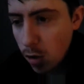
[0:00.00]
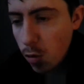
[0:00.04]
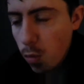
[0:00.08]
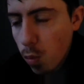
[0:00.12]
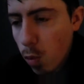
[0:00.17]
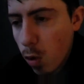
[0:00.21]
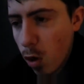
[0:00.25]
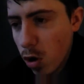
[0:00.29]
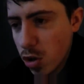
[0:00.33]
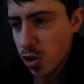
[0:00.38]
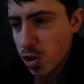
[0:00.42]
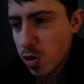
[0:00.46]

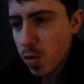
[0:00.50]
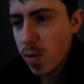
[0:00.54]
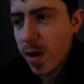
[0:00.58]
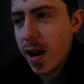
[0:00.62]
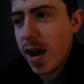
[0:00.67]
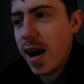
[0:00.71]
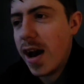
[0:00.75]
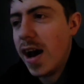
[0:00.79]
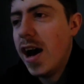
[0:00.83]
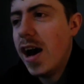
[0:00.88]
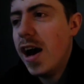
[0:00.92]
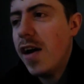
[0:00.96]
What do we
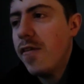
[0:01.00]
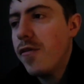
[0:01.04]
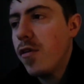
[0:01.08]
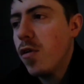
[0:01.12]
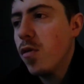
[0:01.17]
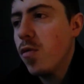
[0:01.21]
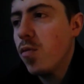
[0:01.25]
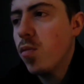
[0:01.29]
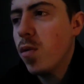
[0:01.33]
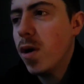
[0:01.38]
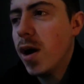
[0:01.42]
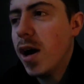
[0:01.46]
have?
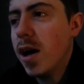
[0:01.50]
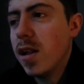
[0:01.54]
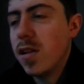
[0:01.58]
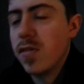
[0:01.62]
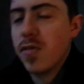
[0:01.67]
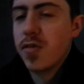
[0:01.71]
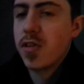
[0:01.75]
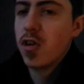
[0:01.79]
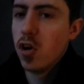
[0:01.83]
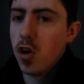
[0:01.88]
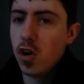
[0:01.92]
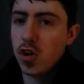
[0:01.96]
Well,
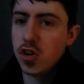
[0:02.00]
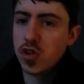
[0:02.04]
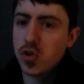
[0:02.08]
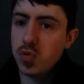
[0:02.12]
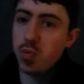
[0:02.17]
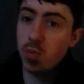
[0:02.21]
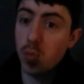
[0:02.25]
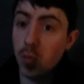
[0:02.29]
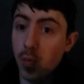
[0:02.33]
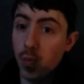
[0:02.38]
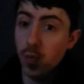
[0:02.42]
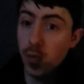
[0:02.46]
of
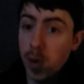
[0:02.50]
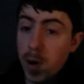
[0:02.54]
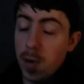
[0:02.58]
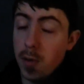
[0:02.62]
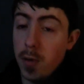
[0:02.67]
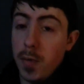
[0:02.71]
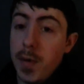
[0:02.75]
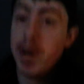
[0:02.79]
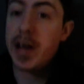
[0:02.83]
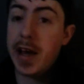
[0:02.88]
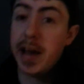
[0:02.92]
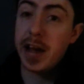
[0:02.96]
course, we will
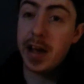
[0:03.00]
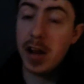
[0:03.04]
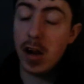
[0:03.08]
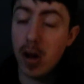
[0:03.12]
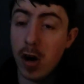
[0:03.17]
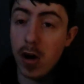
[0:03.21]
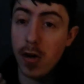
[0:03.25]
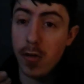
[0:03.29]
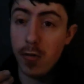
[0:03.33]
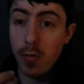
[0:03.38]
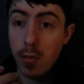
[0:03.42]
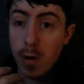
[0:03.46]
be kicking
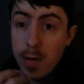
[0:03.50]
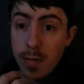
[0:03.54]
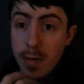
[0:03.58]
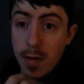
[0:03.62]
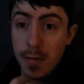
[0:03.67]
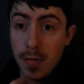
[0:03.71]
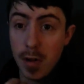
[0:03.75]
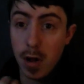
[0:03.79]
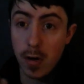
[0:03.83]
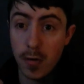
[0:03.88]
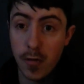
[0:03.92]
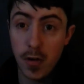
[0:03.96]
off with the
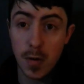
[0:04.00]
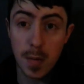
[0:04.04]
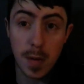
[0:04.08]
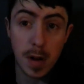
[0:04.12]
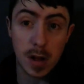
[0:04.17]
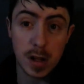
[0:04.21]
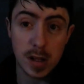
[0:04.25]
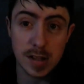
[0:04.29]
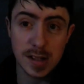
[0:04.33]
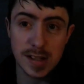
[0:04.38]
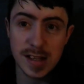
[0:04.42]
vlog from Alton